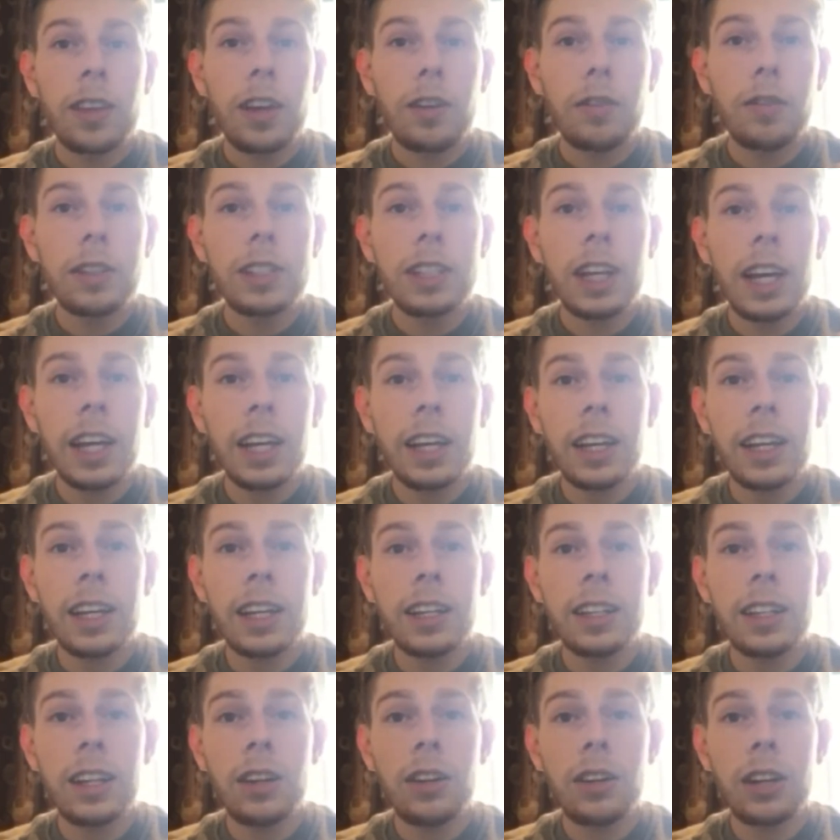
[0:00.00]
If we take
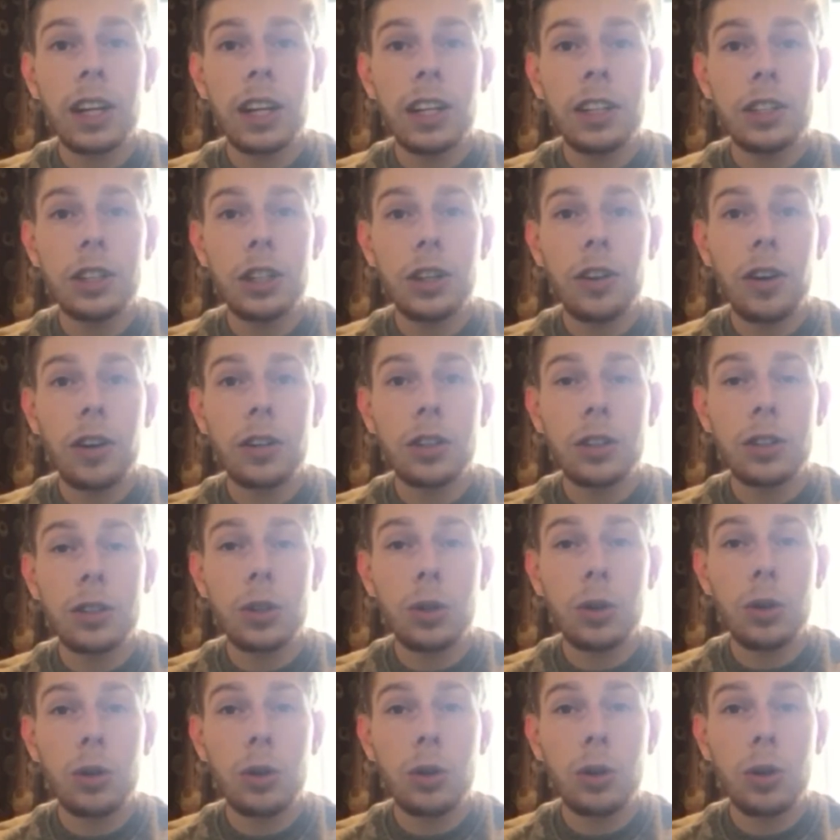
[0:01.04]
a look at his Euro
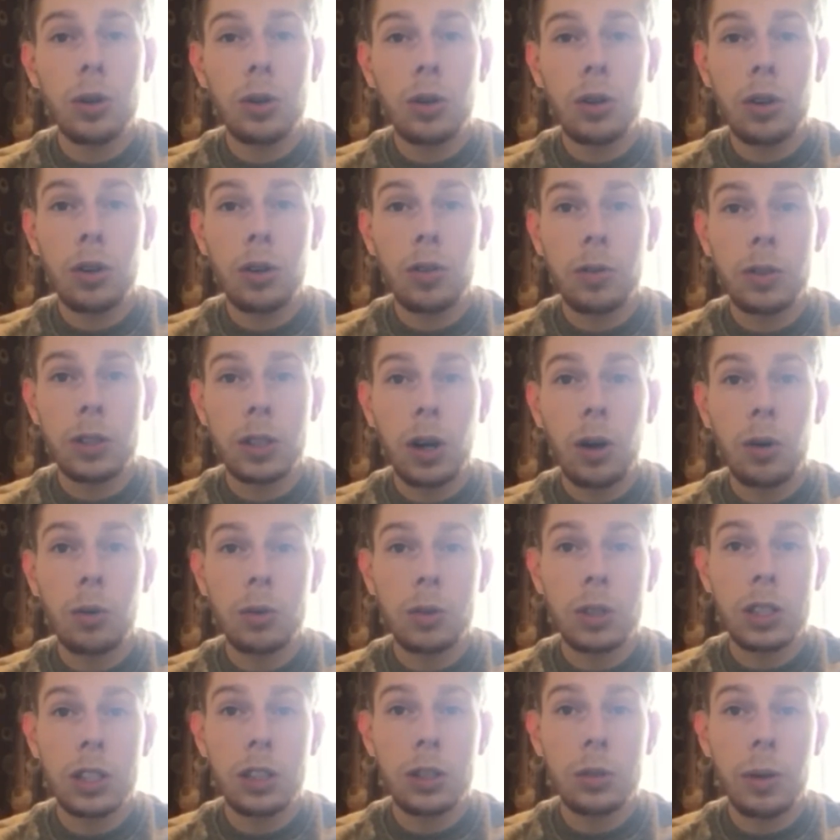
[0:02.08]
Tour
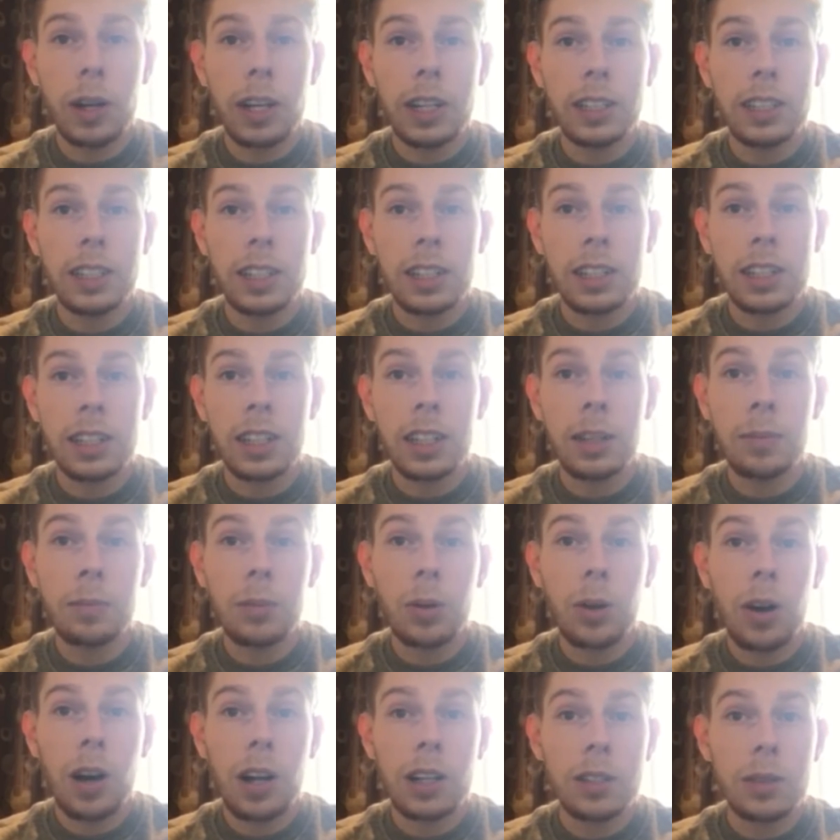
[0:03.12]
results in 2016
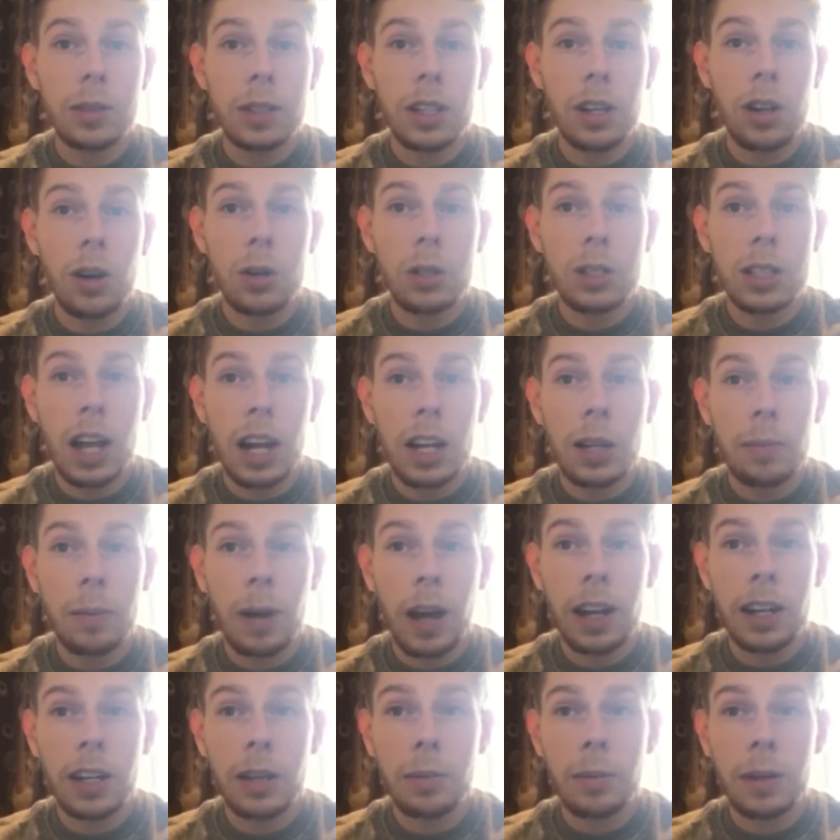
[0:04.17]
prior to his last Ali
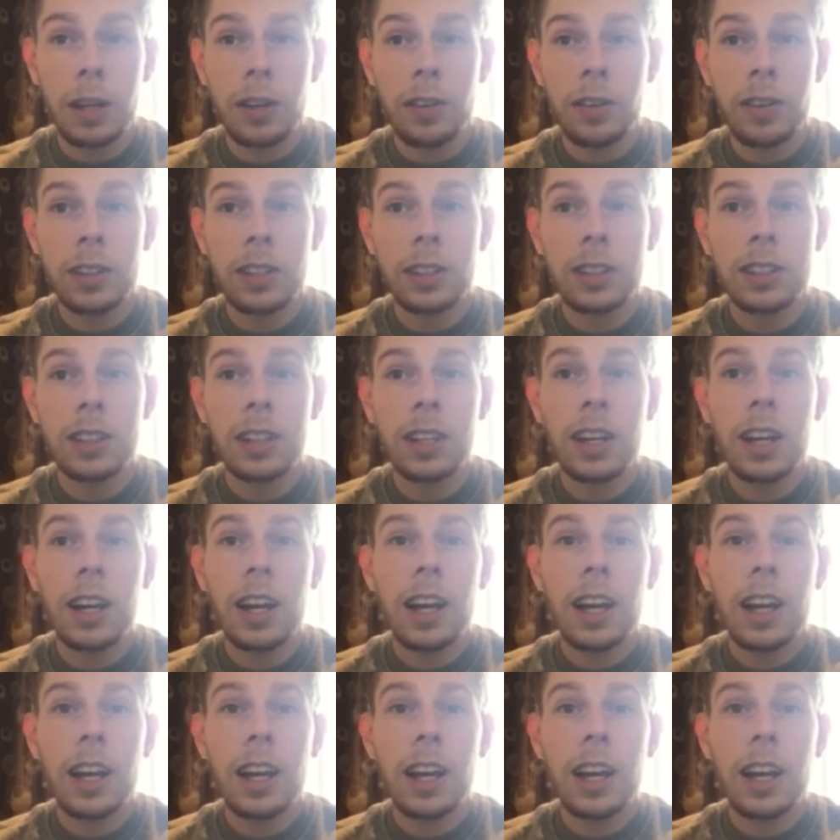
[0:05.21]
Pali appearance,